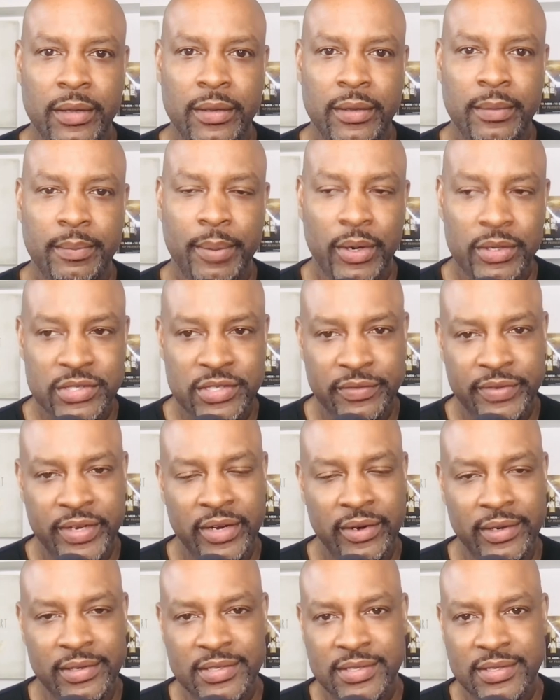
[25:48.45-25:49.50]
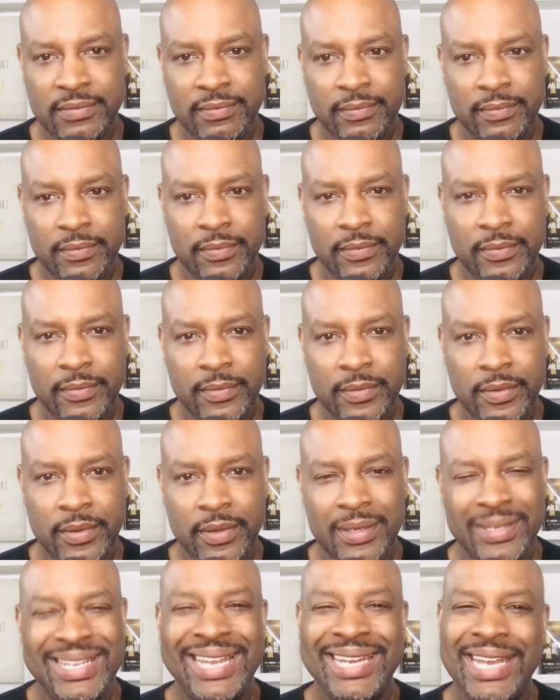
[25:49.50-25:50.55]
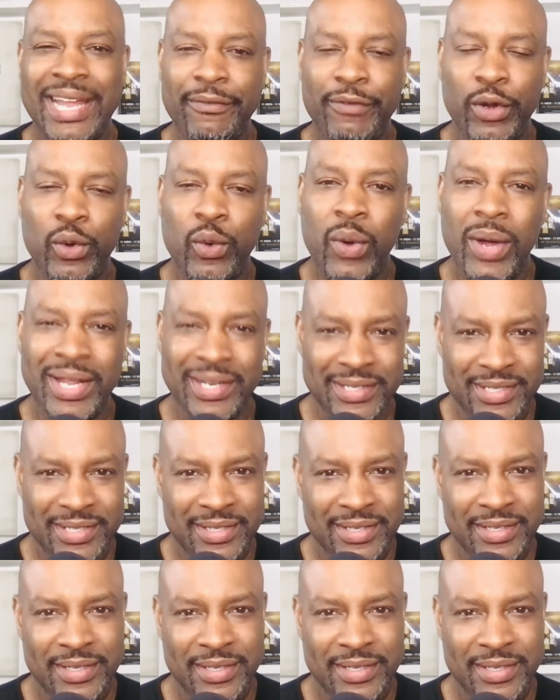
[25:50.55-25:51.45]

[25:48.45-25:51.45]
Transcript: Perseverance. They never quit.